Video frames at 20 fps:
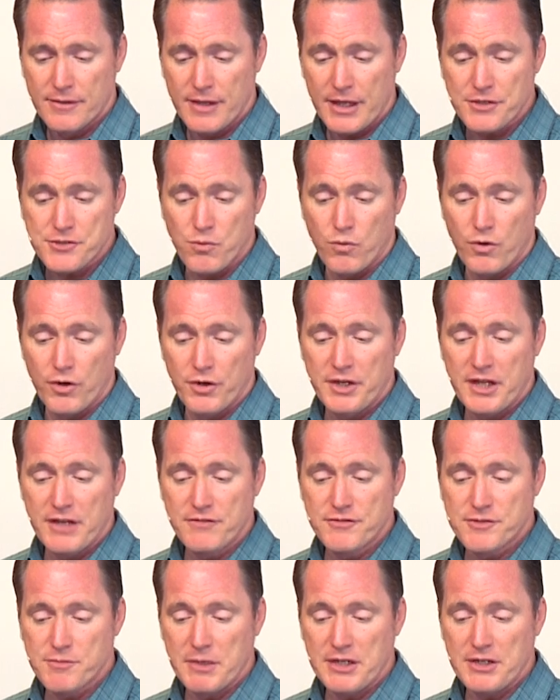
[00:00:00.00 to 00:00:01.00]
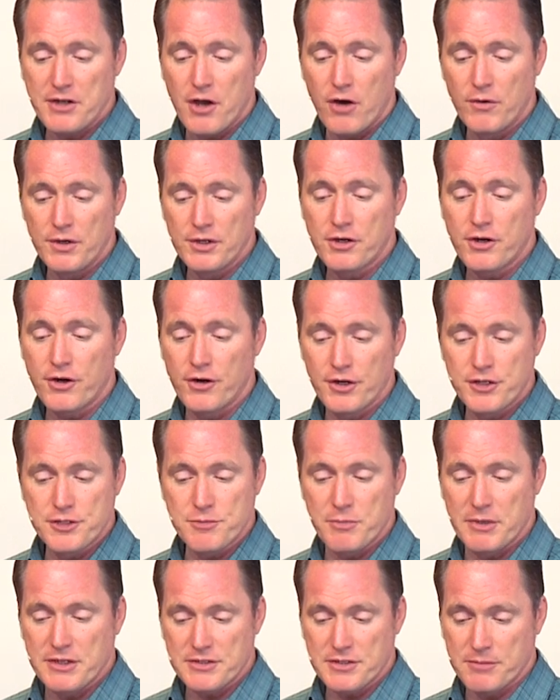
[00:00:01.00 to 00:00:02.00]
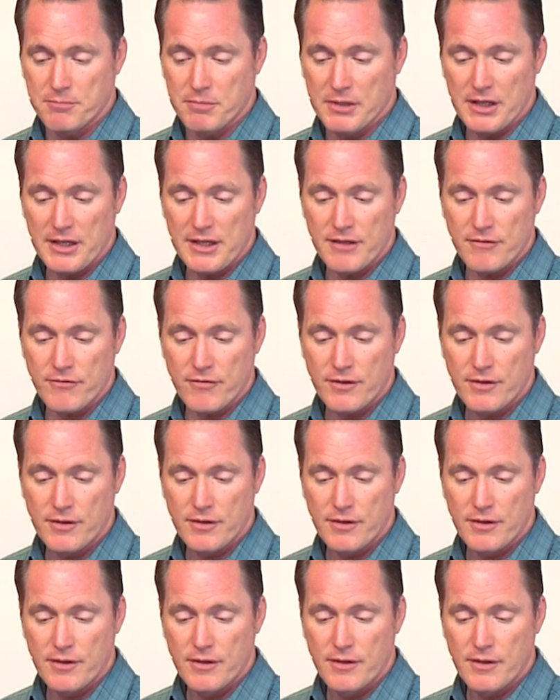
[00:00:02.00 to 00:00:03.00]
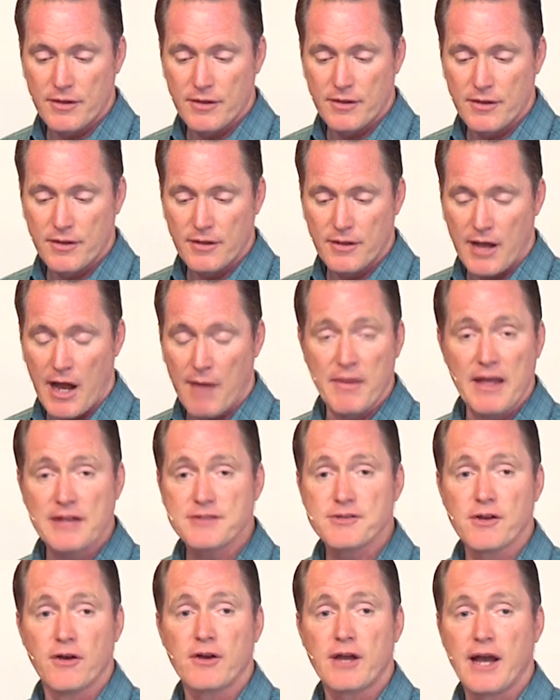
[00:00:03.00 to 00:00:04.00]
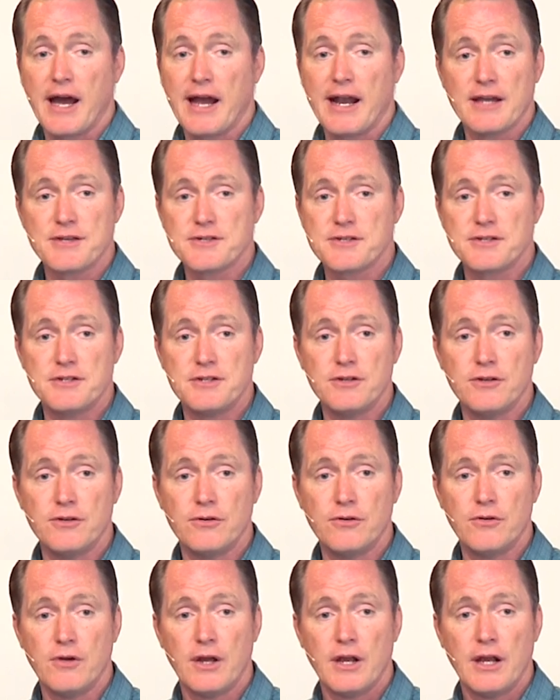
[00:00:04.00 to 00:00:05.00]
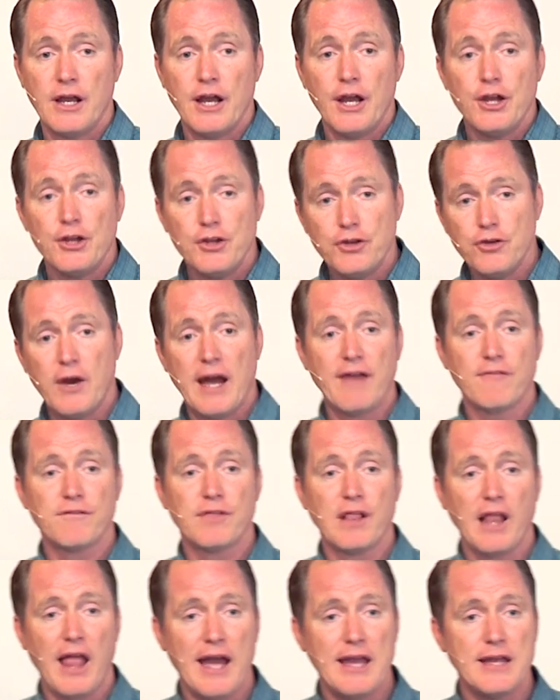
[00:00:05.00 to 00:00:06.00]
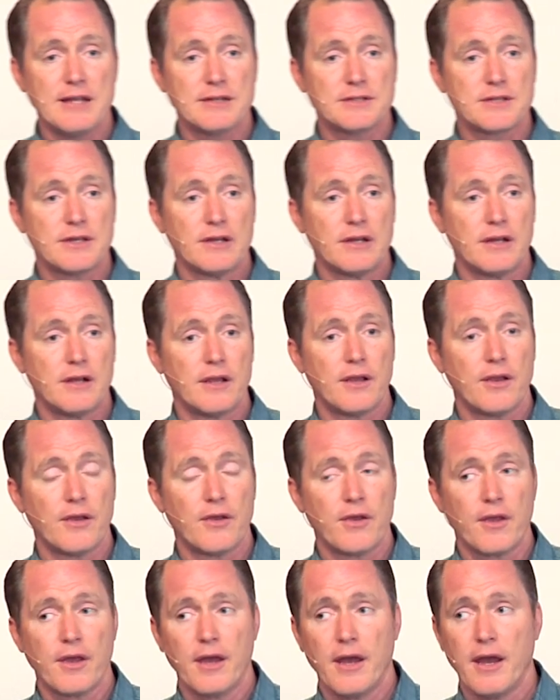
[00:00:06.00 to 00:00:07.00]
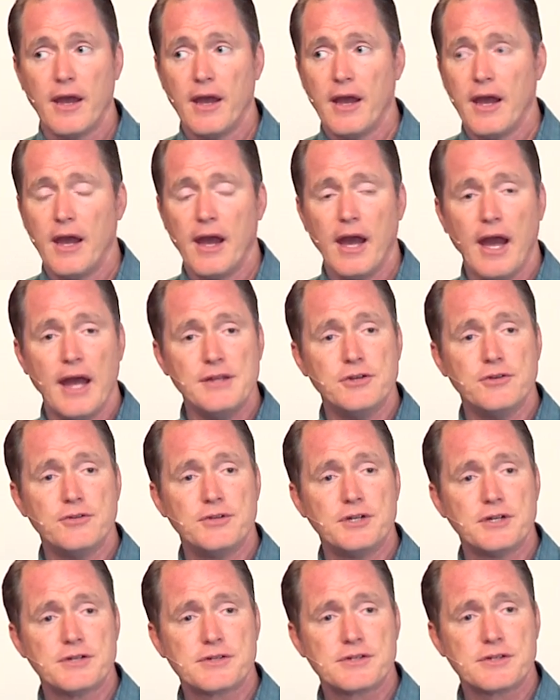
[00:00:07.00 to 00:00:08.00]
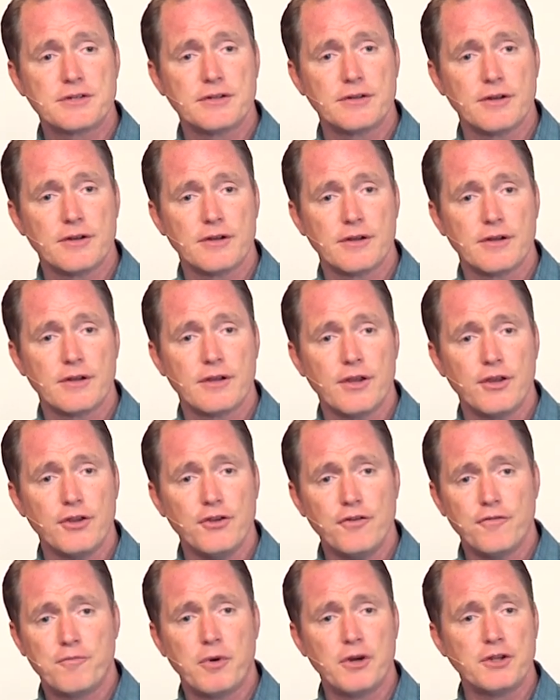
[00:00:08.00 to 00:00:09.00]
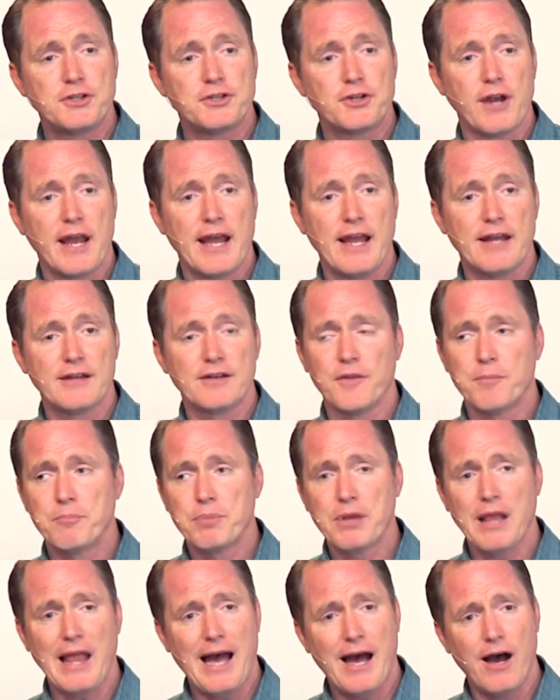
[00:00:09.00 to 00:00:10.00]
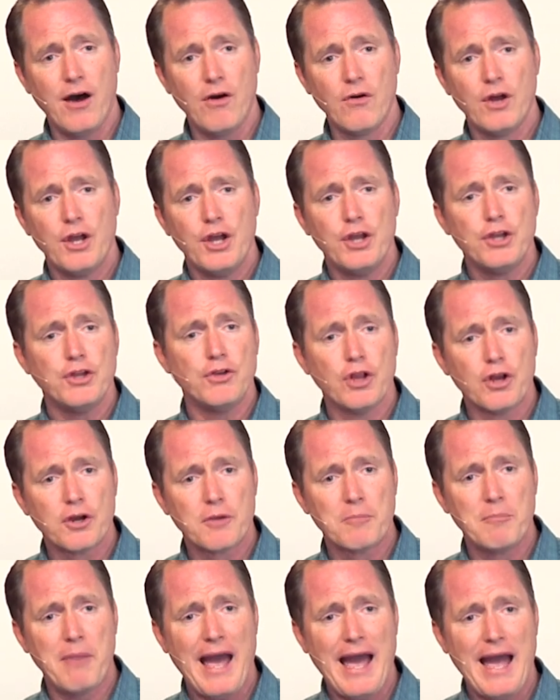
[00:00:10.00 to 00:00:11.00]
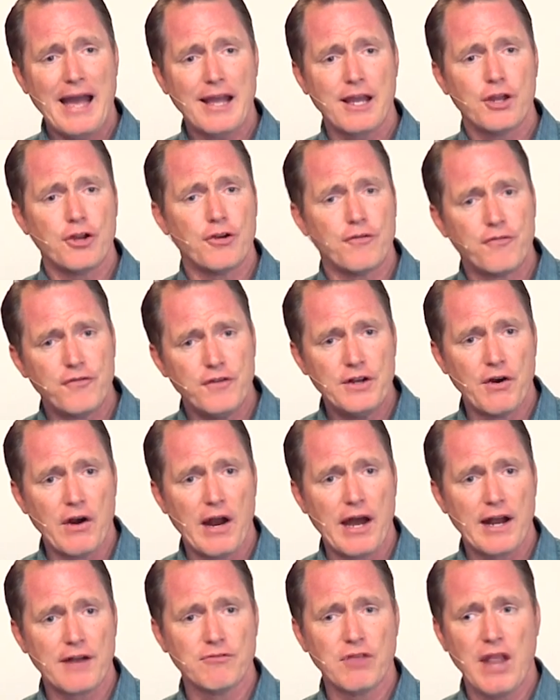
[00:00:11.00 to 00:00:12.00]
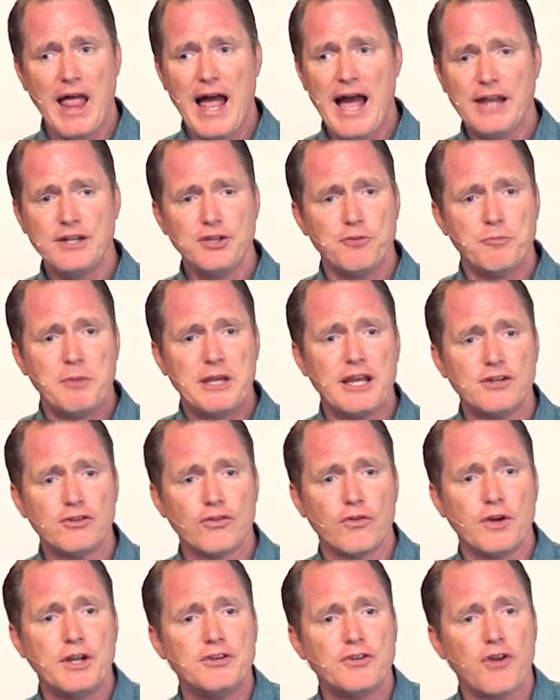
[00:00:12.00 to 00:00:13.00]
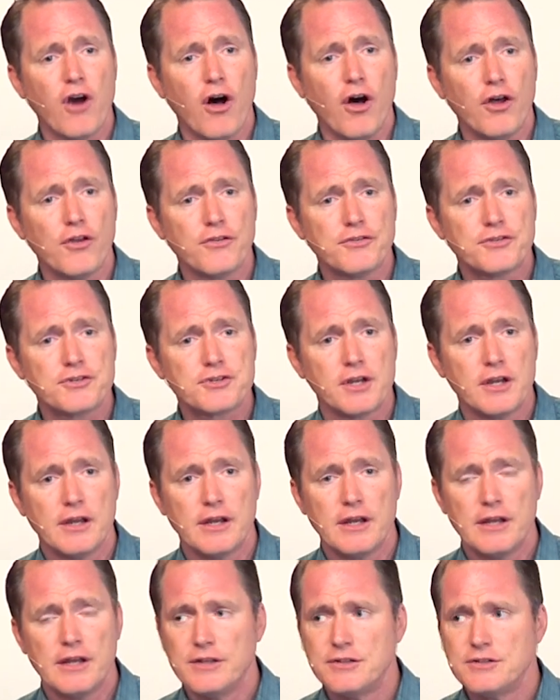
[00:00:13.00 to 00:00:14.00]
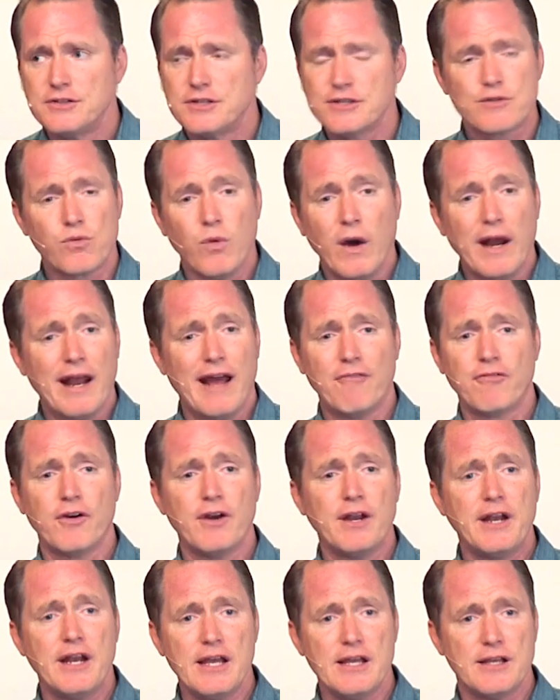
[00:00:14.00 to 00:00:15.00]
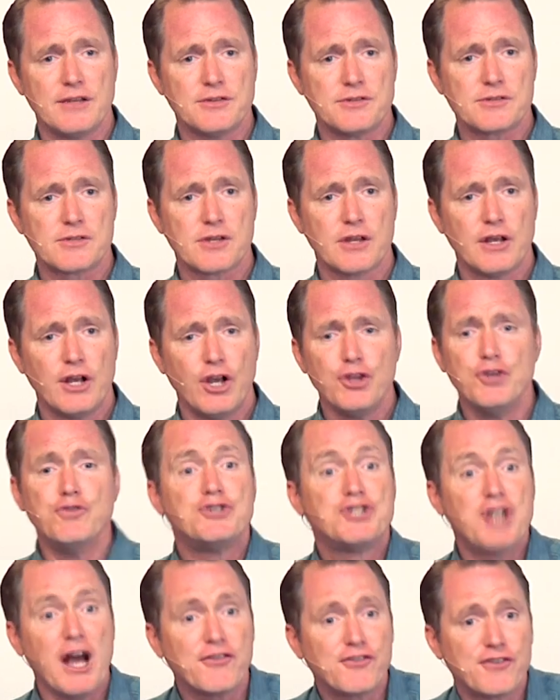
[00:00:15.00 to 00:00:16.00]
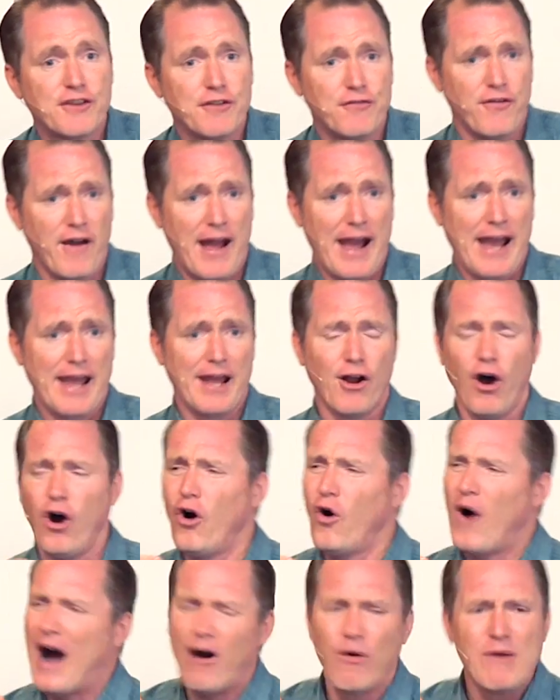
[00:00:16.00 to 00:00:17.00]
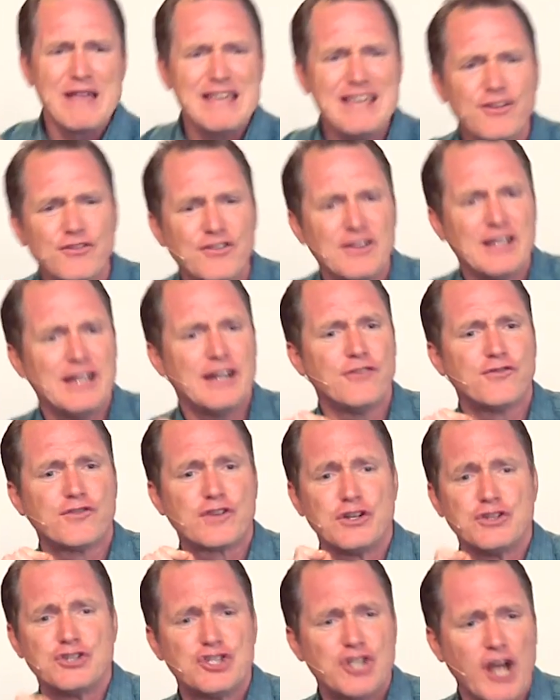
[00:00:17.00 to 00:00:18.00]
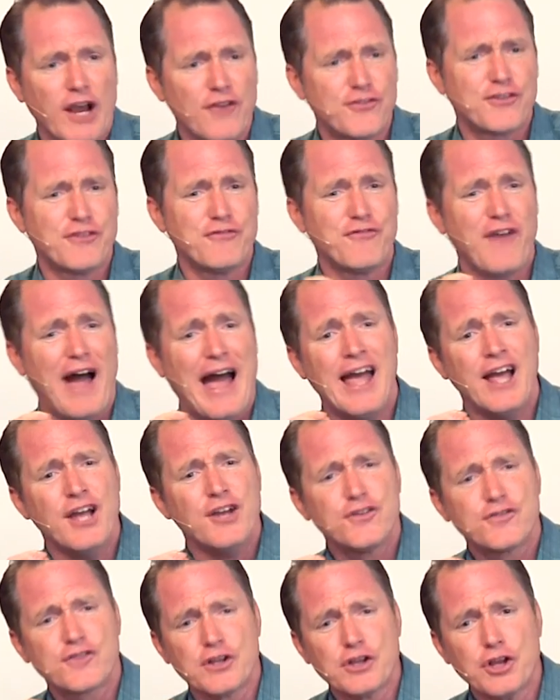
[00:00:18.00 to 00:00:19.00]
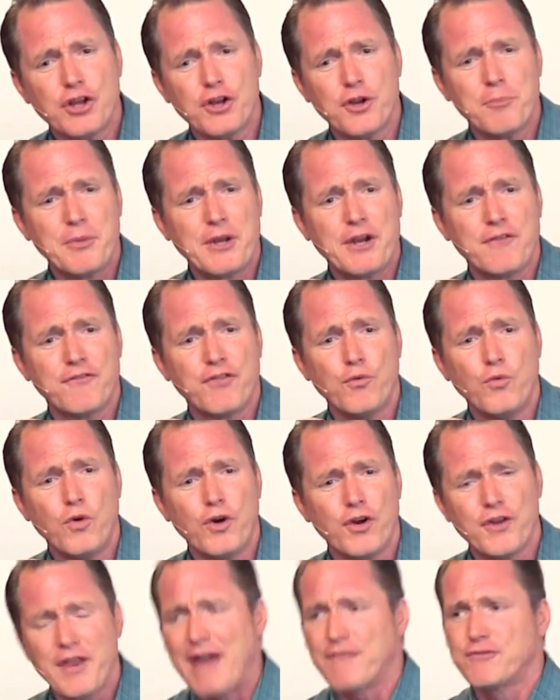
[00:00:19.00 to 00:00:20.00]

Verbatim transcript: His word gives me no encouragement to believe." I mean, that's all God has to do. You have light, and you've put your hand to the plow, you look back, your feet are out of line, you begin to indulge just whatever it is. You justify it. Oh, how easy it is to justify. Just a little bit of the world.